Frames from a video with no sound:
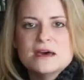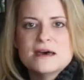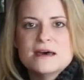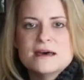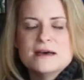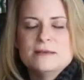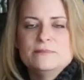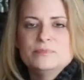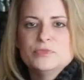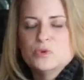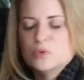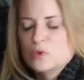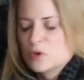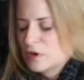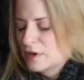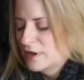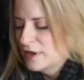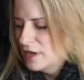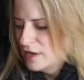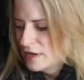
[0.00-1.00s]

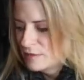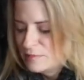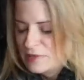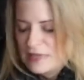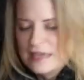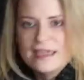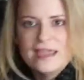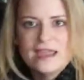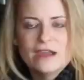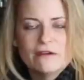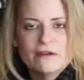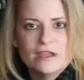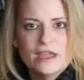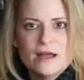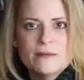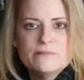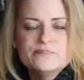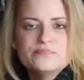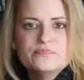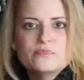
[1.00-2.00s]
or a play
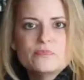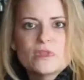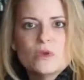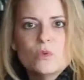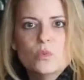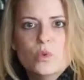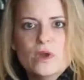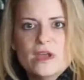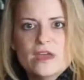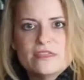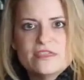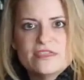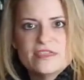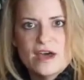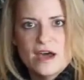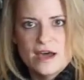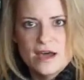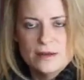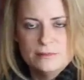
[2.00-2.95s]
area with